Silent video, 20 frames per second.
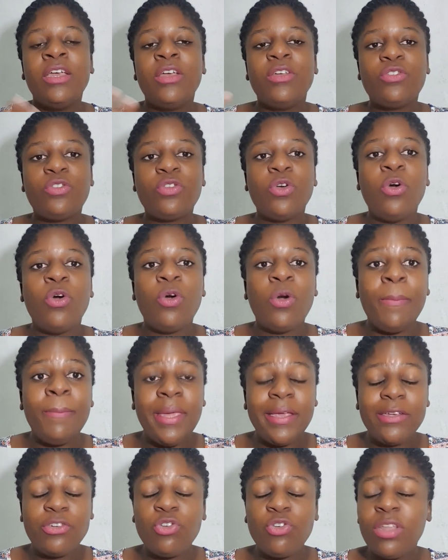So
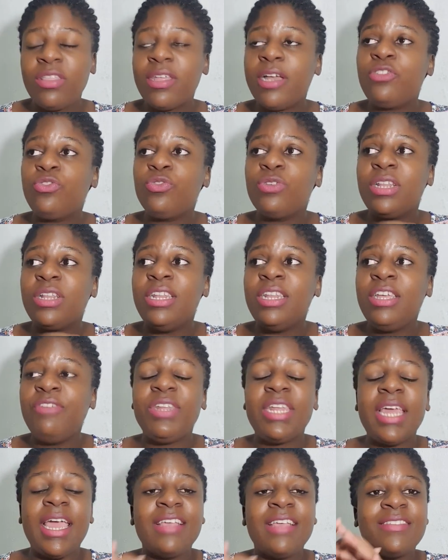make sure that you leave
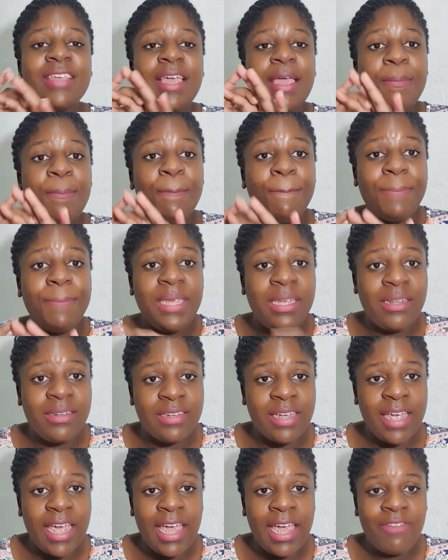it as a
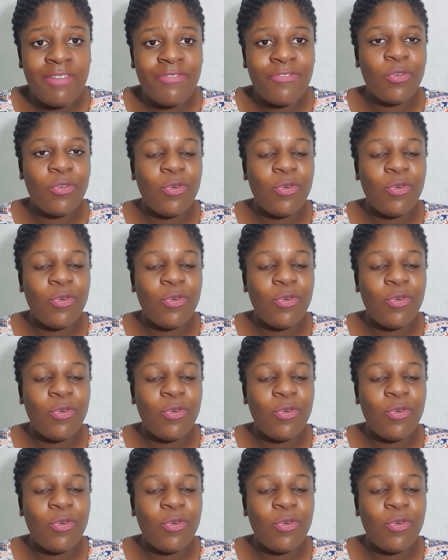PDF.